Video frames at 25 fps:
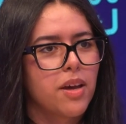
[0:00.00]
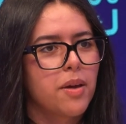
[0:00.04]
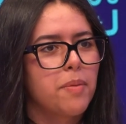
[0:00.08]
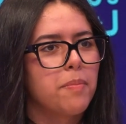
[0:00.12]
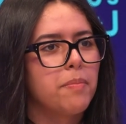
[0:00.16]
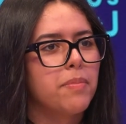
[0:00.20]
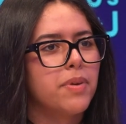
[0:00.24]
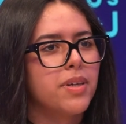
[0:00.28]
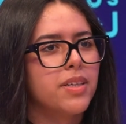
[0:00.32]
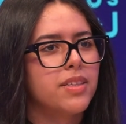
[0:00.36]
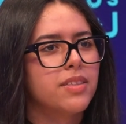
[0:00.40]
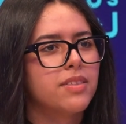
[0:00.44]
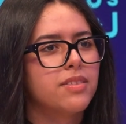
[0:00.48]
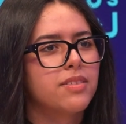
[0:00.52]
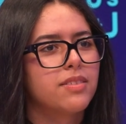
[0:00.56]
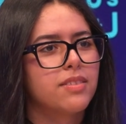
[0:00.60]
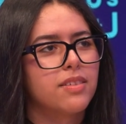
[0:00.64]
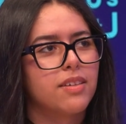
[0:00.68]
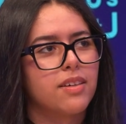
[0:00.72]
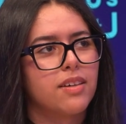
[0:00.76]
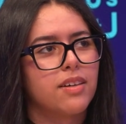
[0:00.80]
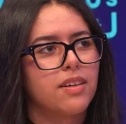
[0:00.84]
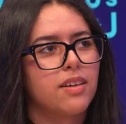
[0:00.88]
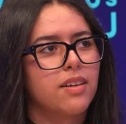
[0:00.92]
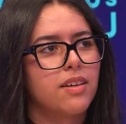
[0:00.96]
But
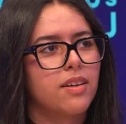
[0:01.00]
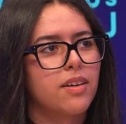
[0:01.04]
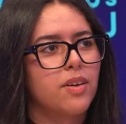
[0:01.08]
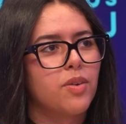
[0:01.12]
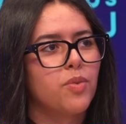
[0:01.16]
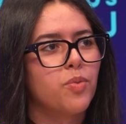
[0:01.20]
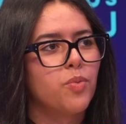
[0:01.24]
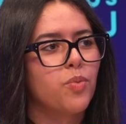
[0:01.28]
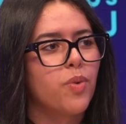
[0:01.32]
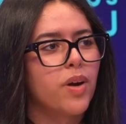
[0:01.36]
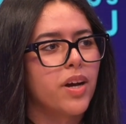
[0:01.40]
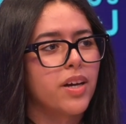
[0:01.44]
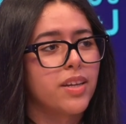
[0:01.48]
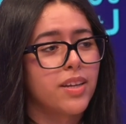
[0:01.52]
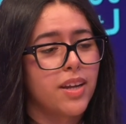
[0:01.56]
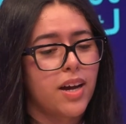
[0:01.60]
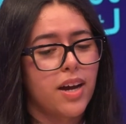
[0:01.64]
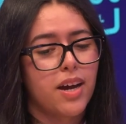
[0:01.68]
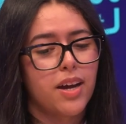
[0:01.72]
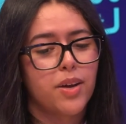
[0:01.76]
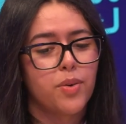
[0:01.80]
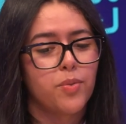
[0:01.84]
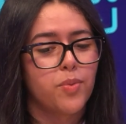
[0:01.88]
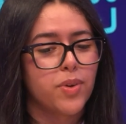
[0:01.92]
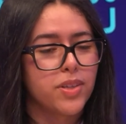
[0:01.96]
when
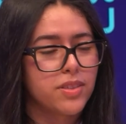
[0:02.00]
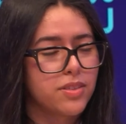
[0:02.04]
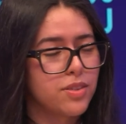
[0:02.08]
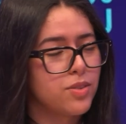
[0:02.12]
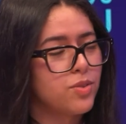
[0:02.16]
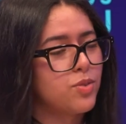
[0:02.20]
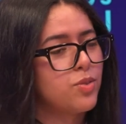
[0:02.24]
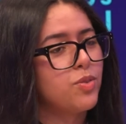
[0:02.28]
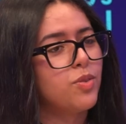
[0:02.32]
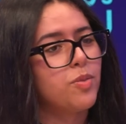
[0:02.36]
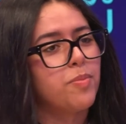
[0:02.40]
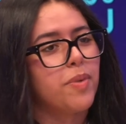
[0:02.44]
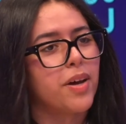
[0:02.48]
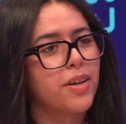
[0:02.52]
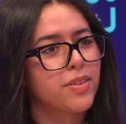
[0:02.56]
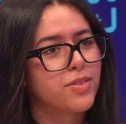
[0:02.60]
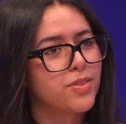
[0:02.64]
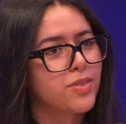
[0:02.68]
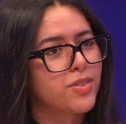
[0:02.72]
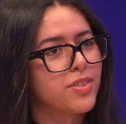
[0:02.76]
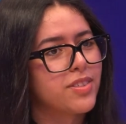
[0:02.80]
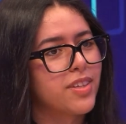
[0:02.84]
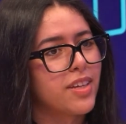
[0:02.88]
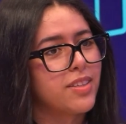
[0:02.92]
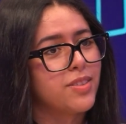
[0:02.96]
I went into the
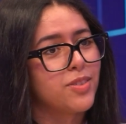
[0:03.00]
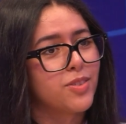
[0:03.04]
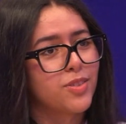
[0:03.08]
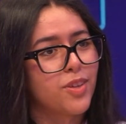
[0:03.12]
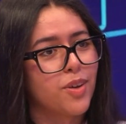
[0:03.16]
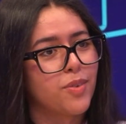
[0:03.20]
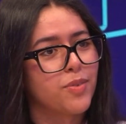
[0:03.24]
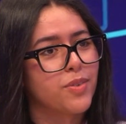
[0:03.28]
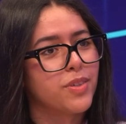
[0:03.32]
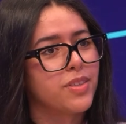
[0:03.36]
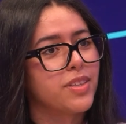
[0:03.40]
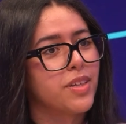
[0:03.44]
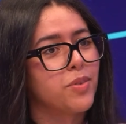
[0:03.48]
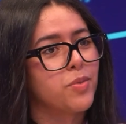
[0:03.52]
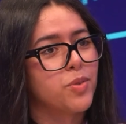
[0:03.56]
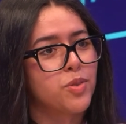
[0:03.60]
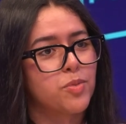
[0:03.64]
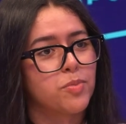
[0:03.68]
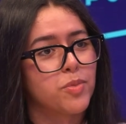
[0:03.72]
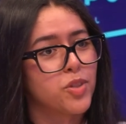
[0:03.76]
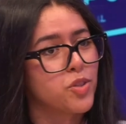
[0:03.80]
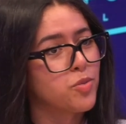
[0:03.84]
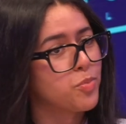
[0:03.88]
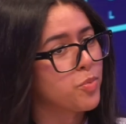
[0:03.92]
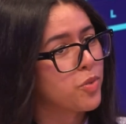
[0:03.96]
master's, I discovered it was
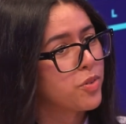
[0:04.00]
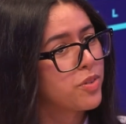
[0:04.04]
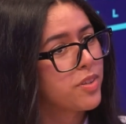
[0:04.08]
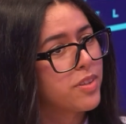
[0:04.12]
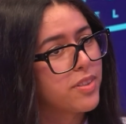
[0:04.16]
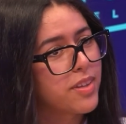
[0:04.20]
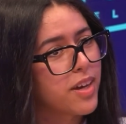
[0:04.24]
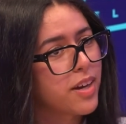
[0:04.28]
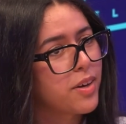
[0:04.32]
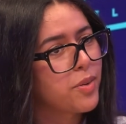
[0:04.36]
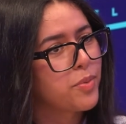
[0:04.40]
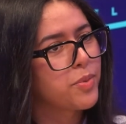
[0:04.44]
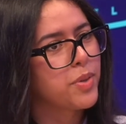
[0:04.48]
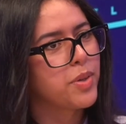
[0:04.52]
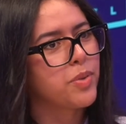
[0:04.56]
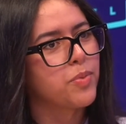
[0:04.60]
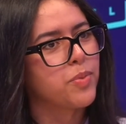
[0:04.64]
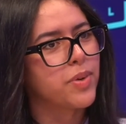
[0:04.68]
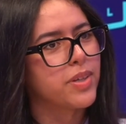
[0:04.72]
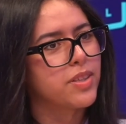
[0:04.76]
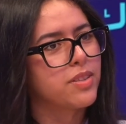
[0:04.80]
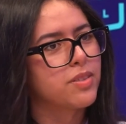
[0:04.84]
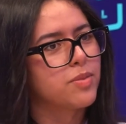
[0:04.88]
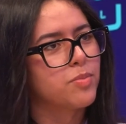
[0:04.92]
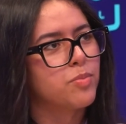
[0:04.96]
much more than that. We
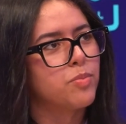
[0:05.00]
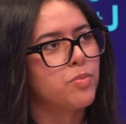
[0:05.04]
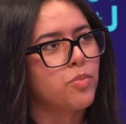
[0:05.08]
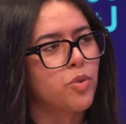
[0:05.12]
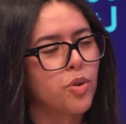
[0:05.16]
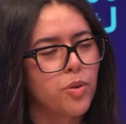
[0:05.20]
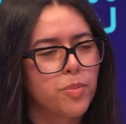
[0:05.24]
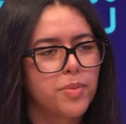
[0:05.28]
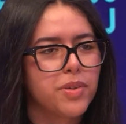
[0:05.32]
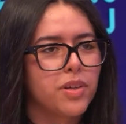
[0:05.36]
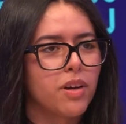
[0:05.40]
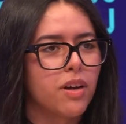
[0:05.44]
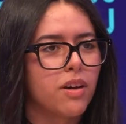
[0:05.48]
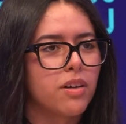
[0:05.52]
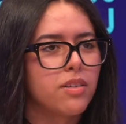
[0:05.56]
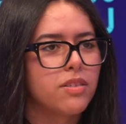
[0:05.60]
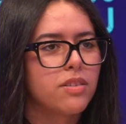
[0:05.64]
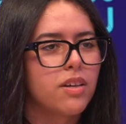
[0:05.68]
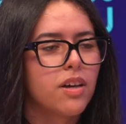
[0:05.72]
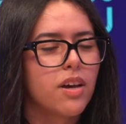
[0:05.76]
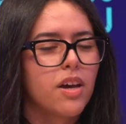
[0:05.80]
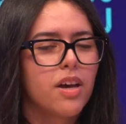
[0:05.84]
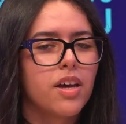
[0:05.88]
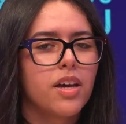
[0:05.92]
went more beyond.